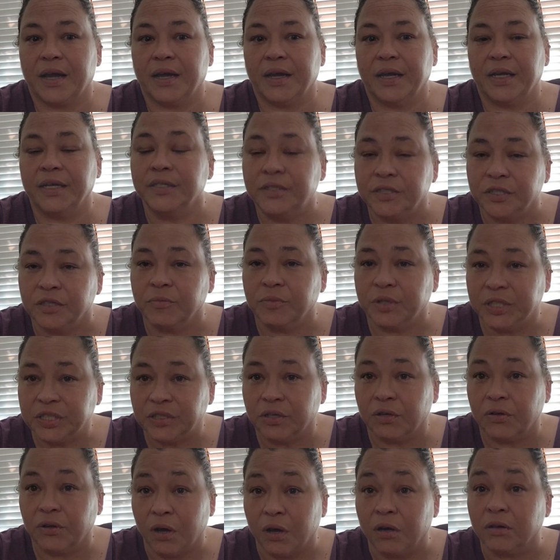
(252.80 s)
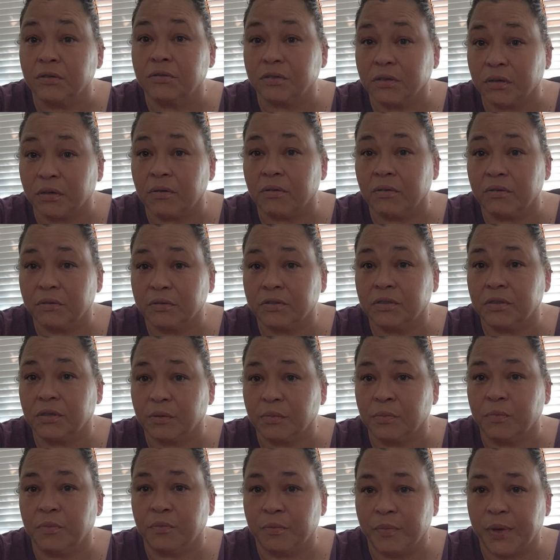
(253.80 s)
it took me so long to
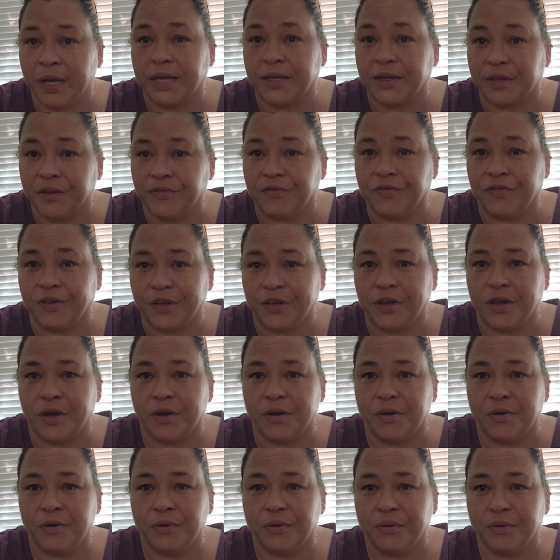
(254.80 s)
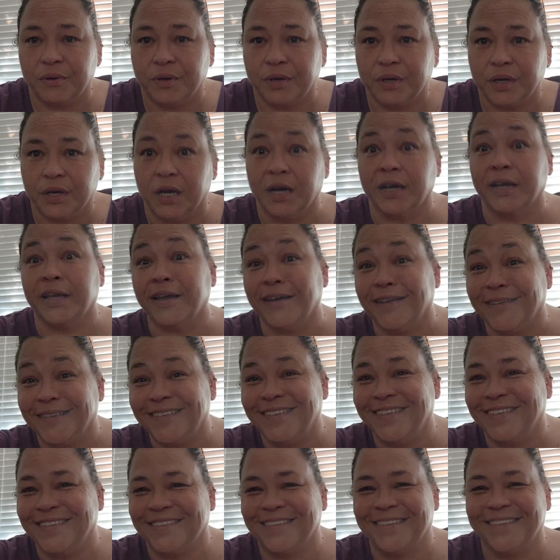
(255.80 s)
make this video again
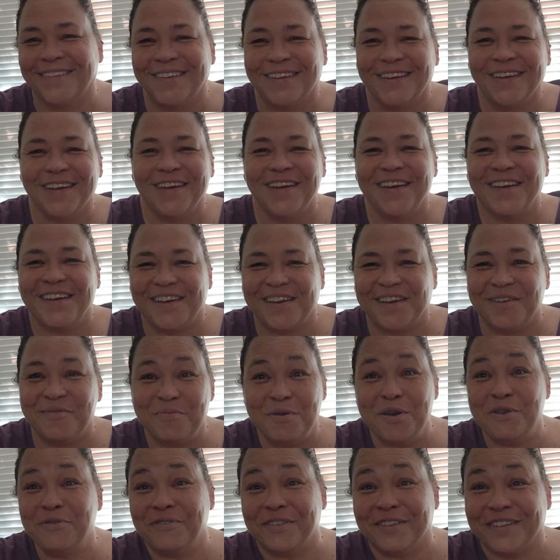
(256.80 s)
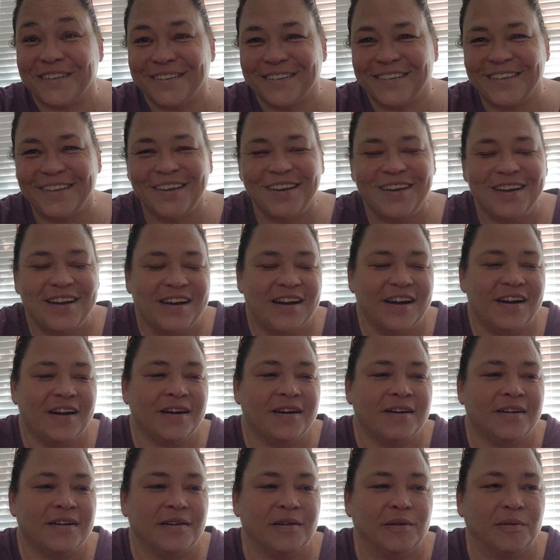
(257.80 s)
and post it.
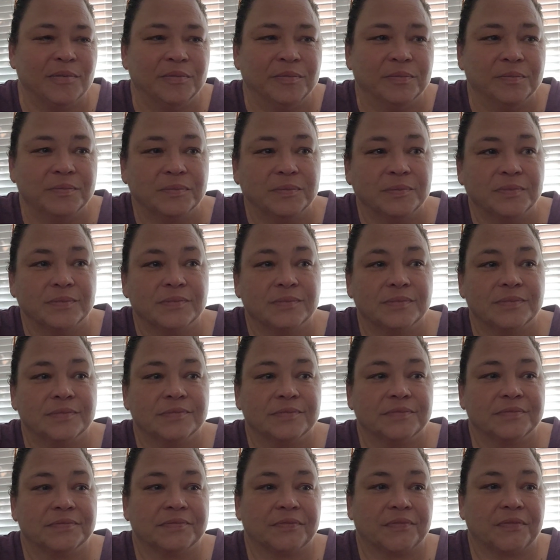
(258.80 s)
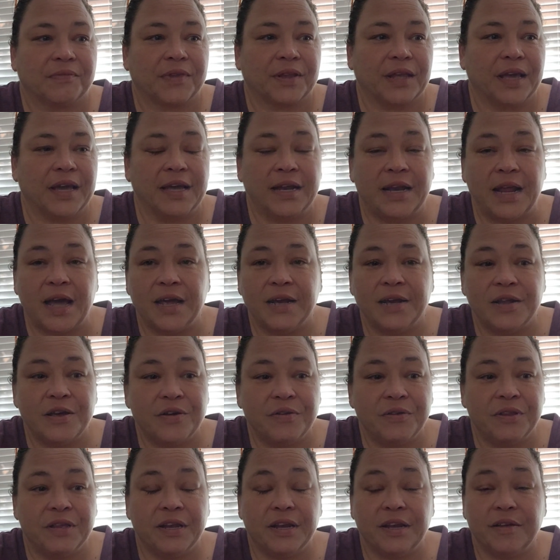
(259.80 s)
Um, and I
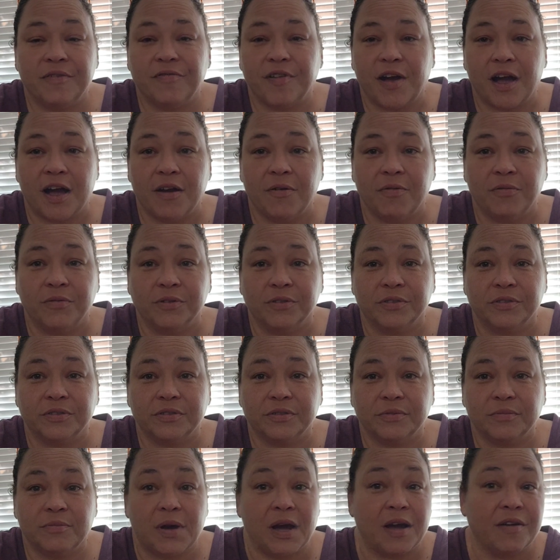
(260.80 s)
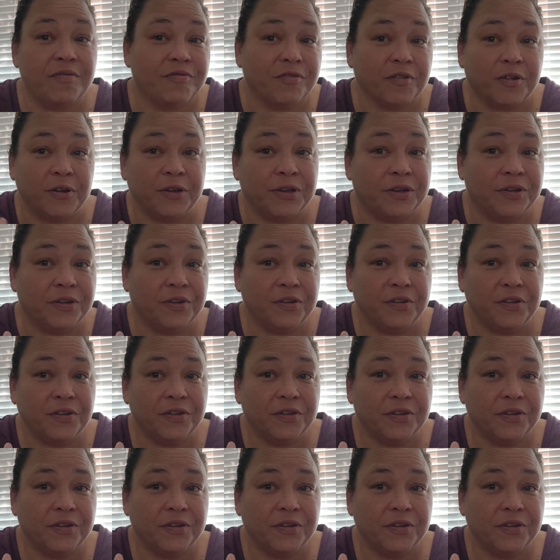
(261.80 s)
know that if I was my friend,